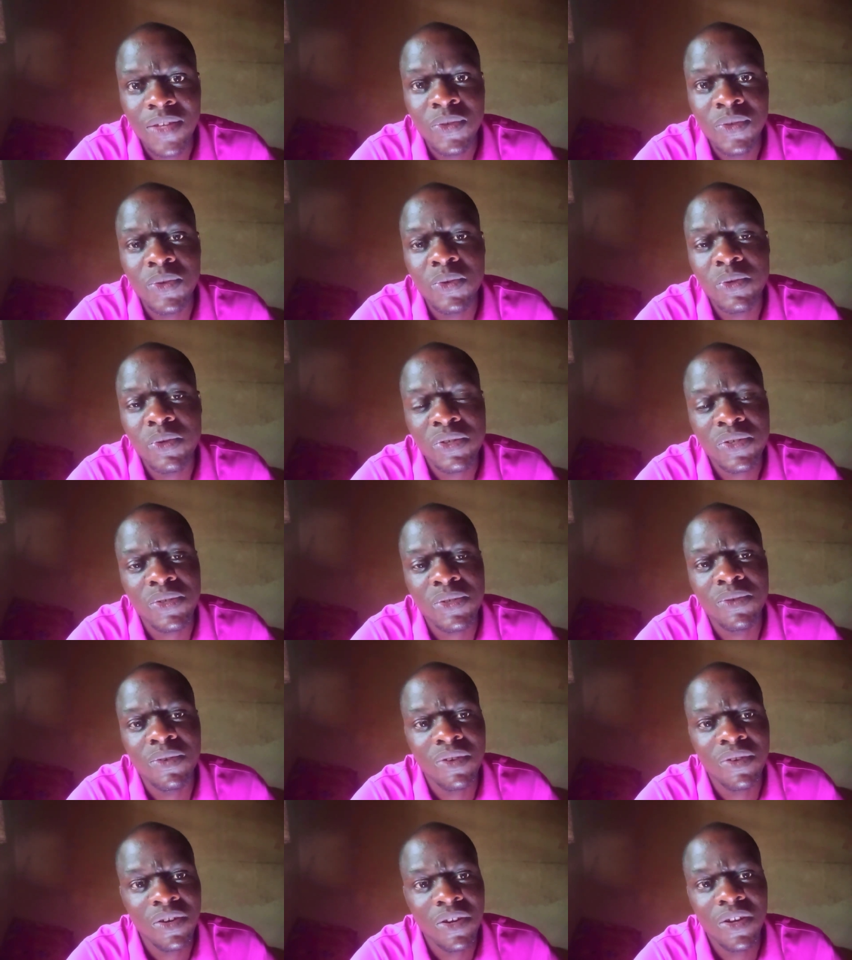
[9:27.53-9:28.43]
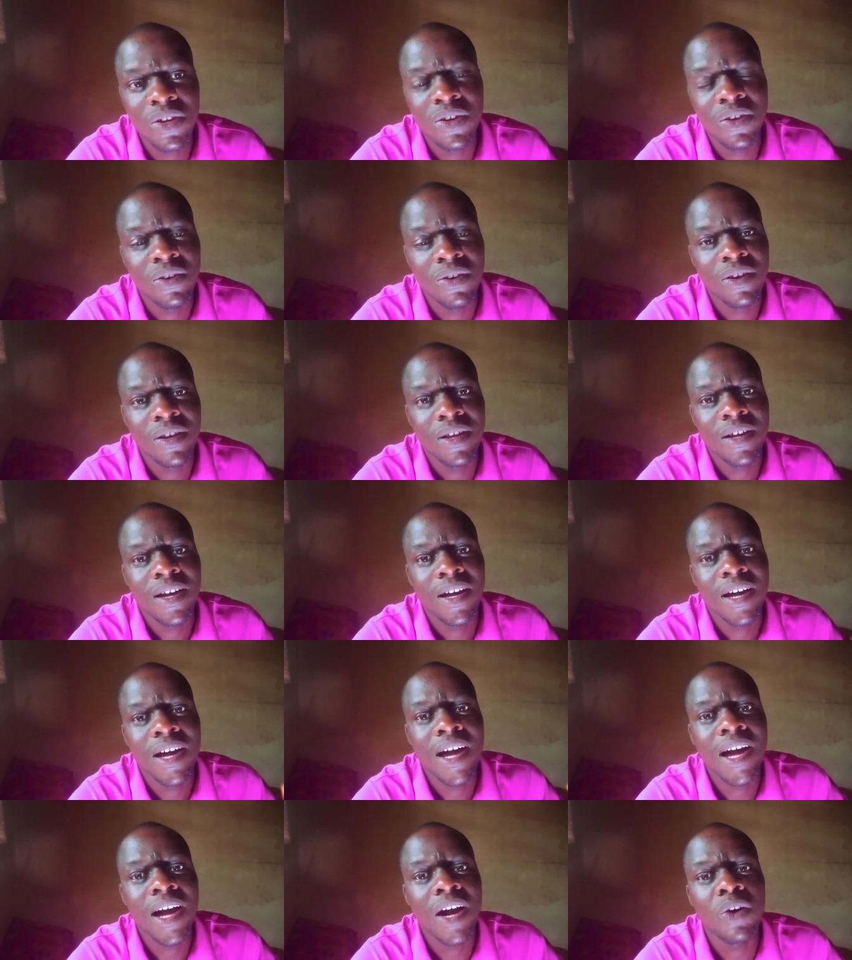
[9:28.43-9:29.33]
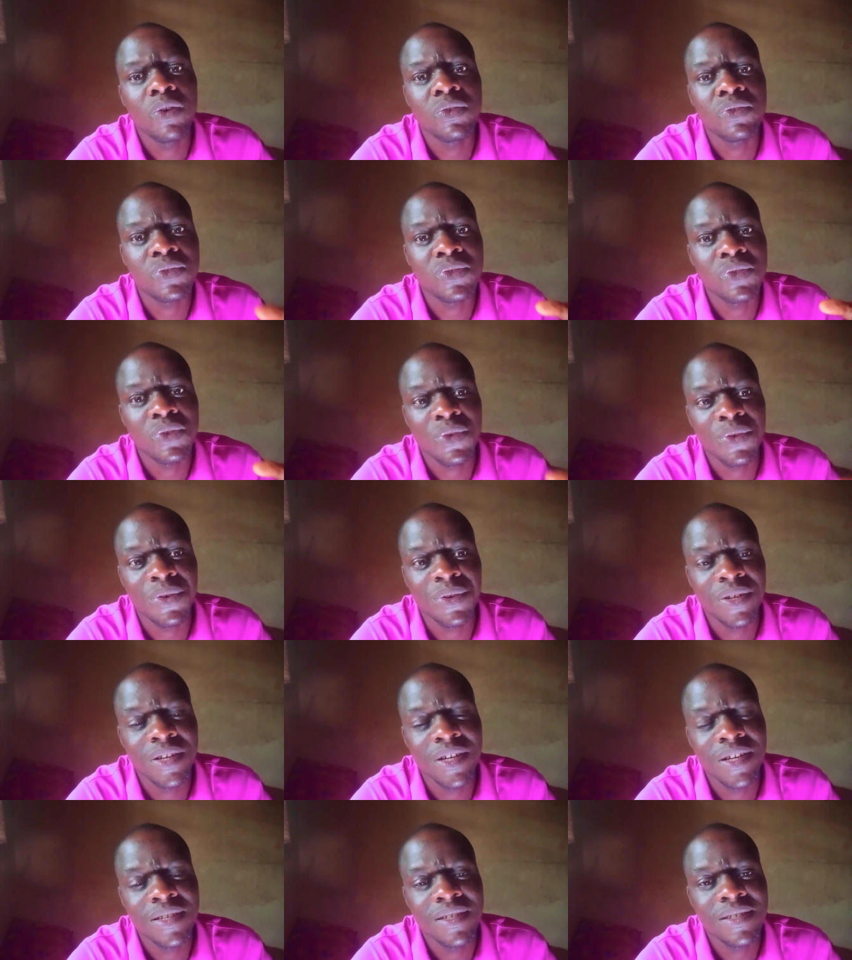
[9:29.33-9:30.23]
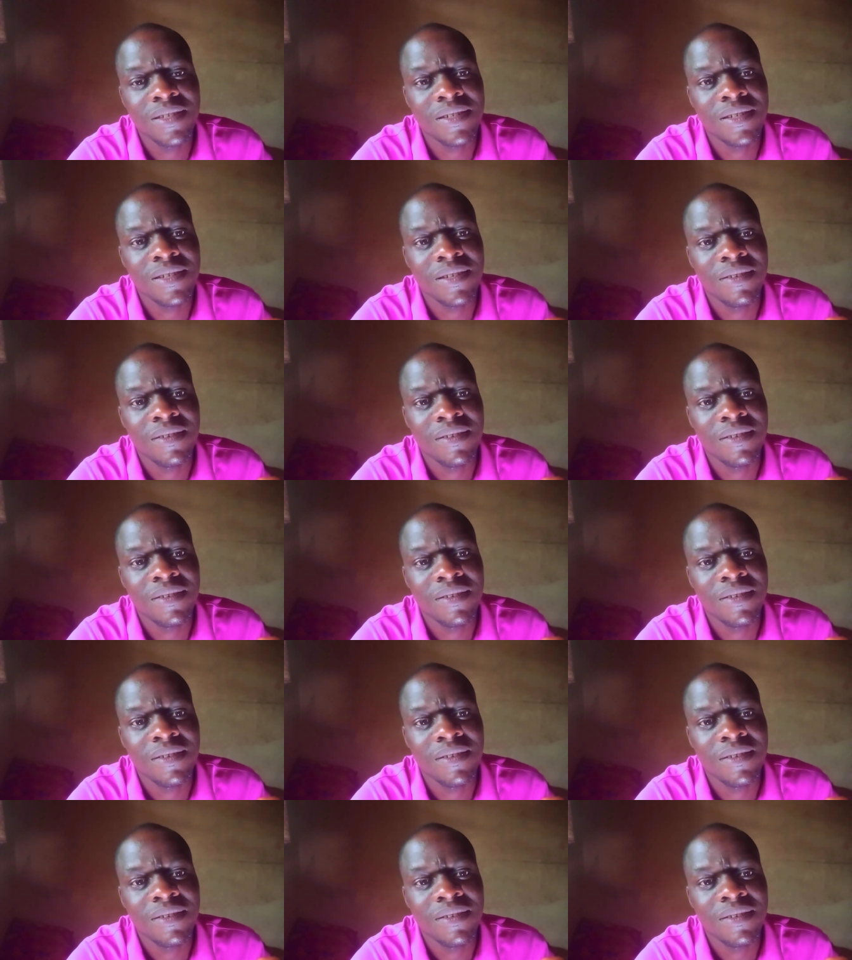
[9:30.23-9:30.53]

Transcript: you should learn how to create